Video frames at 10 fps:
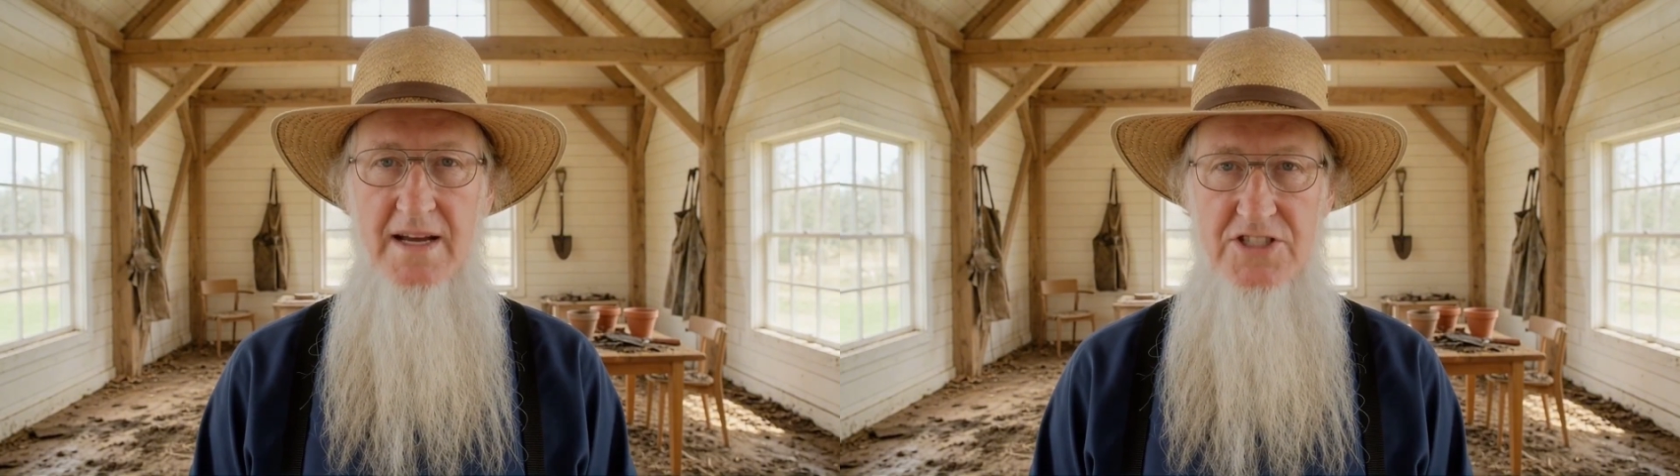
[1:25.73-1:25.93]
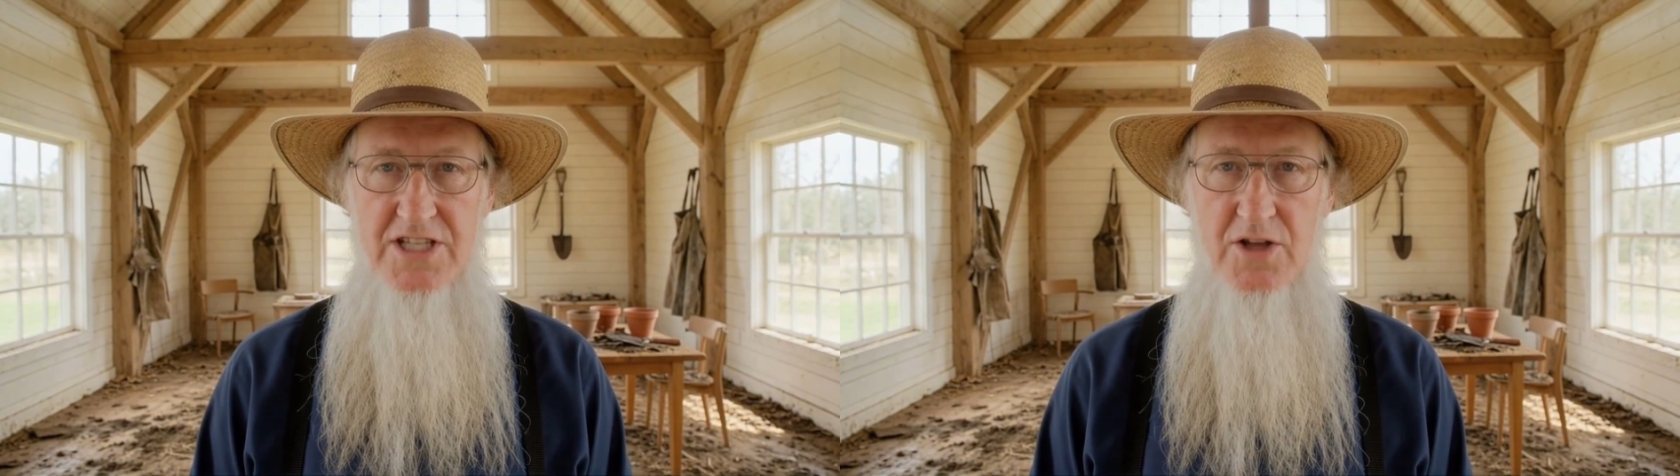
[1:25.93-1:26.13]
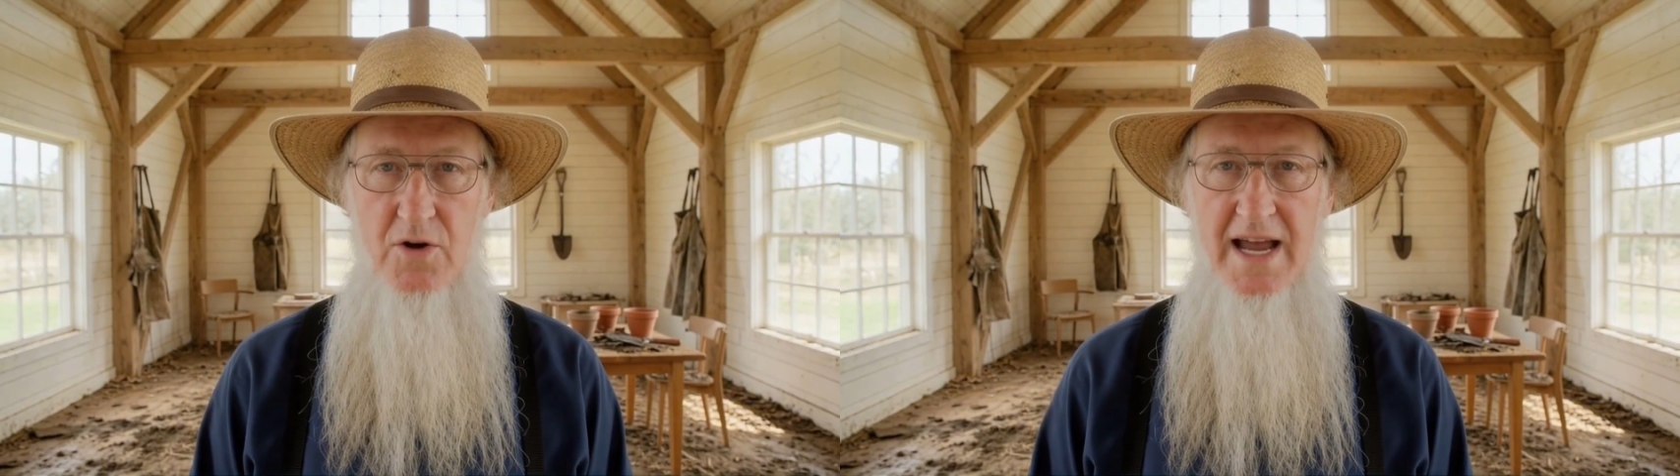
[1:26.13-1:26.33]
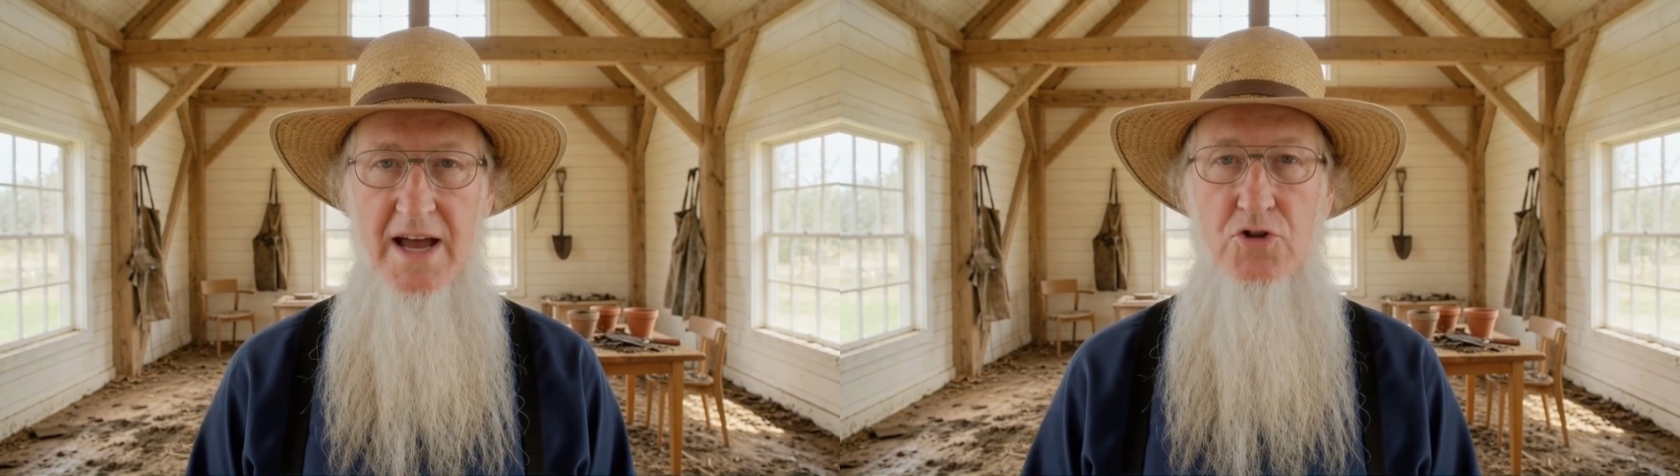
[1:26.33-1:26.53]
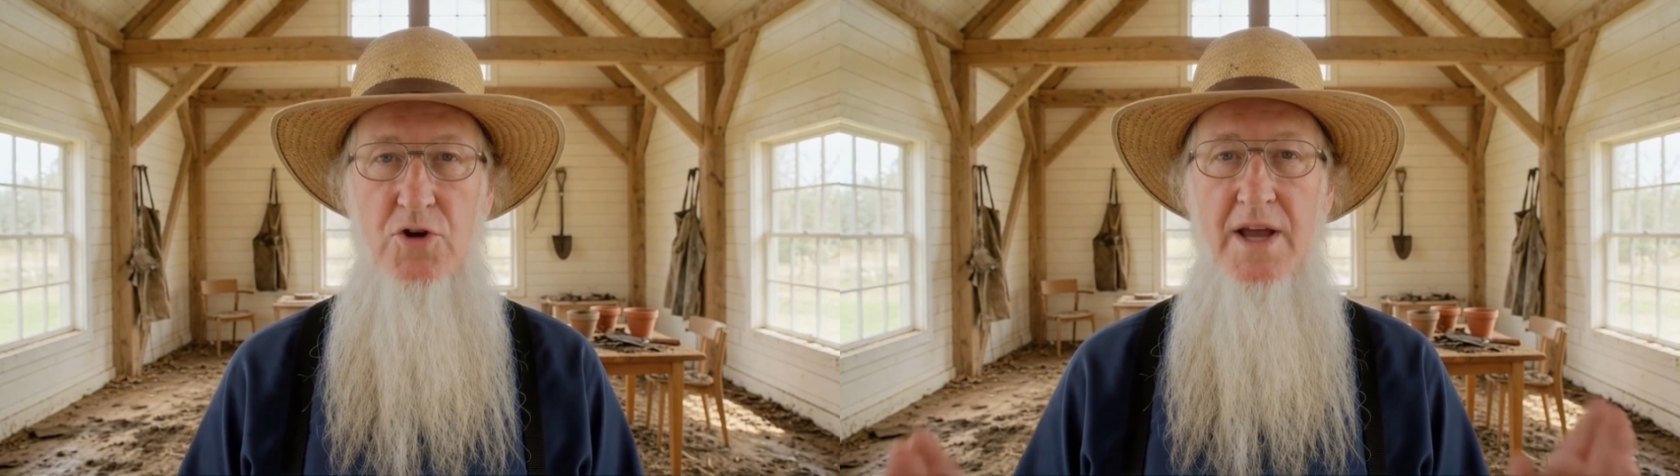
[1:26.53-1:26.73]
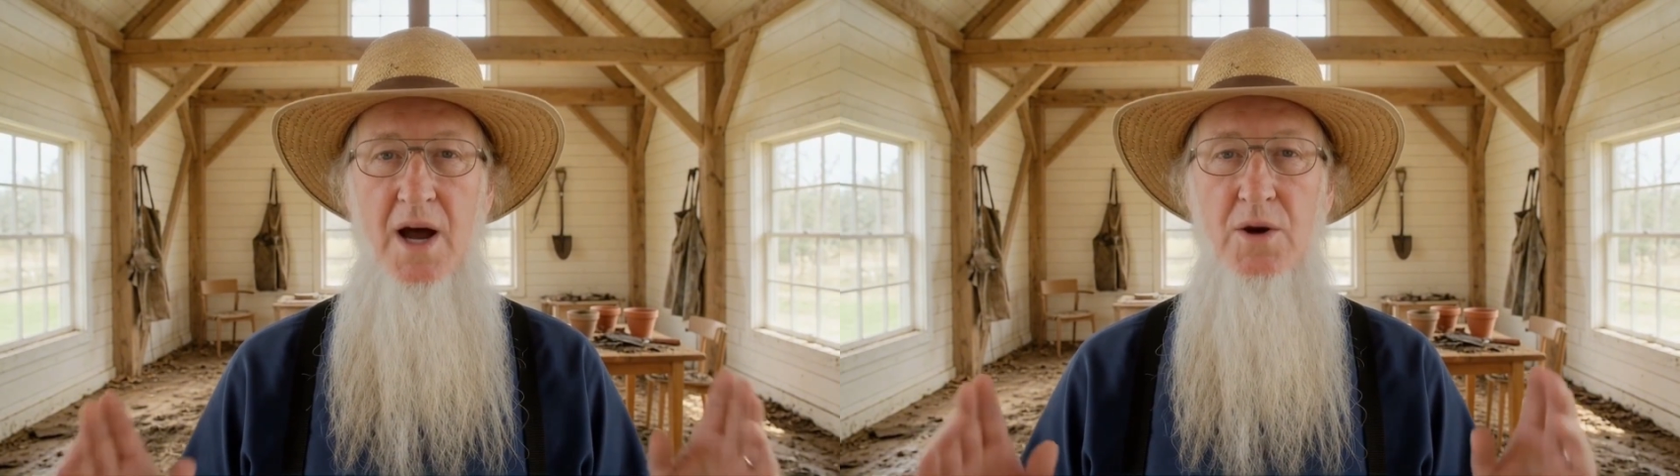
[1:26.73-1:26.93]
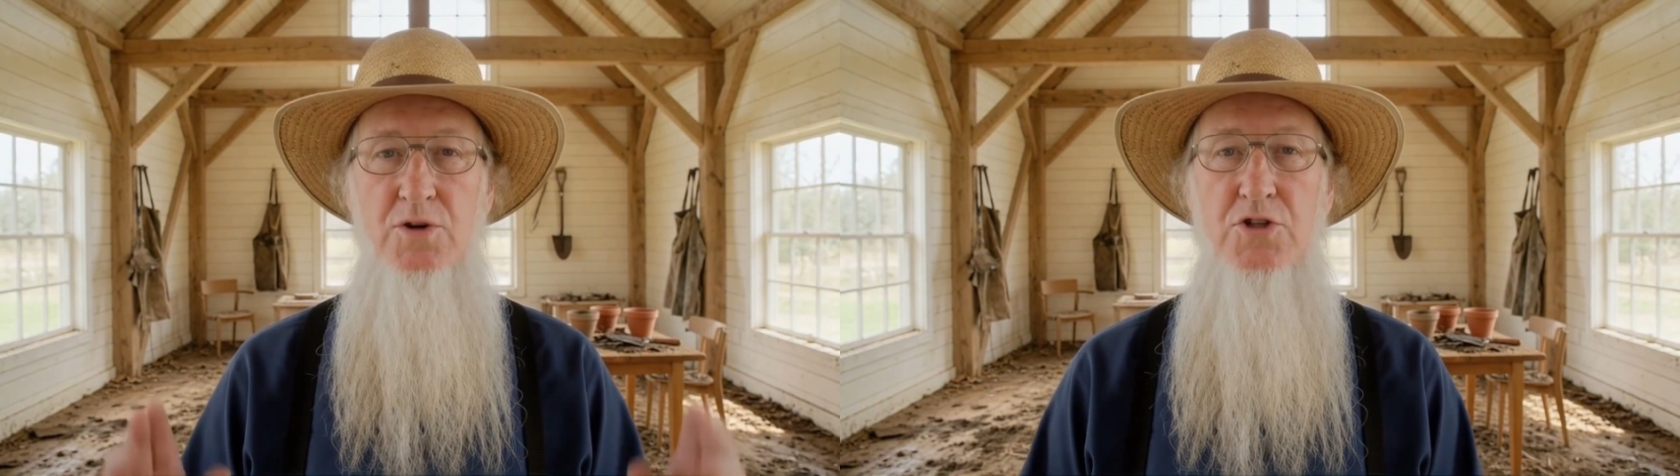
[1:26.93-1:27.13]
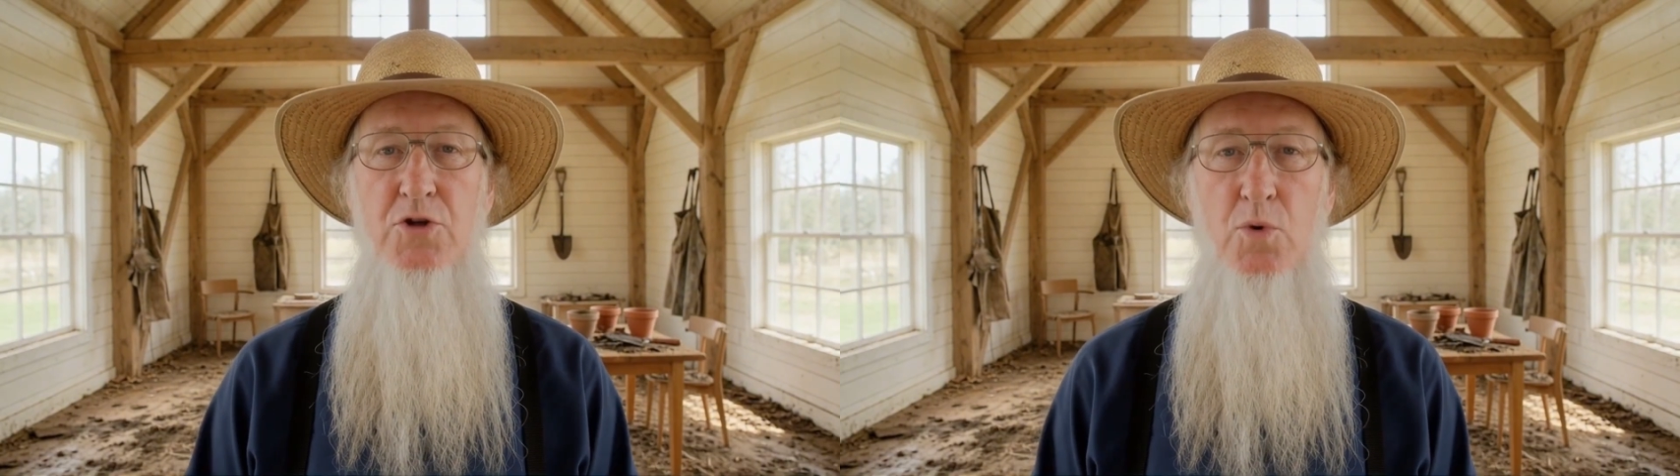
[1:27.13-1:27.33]
a single extra dollar
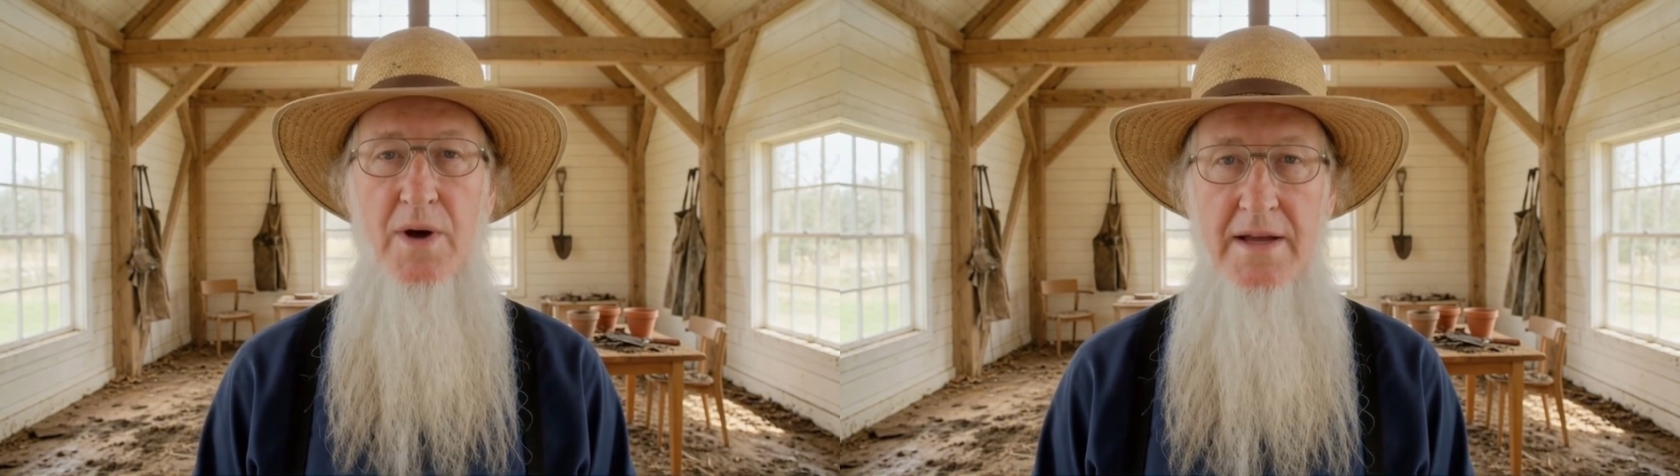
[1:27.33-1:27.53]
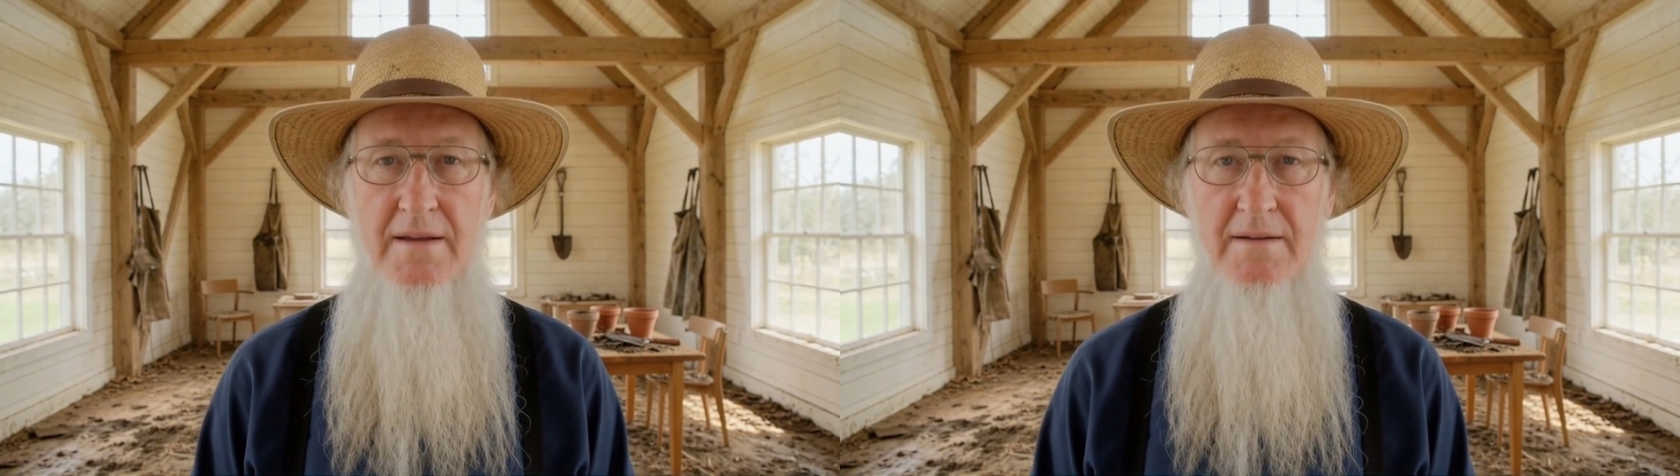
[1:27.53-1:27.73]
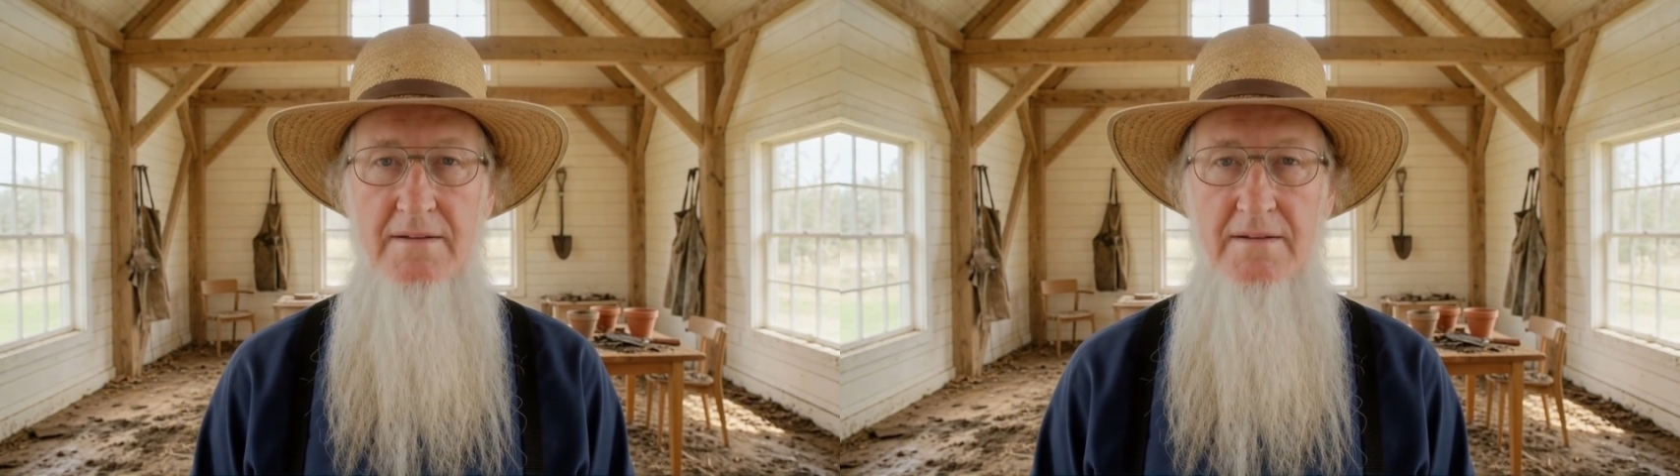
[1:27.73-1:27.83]
to do it.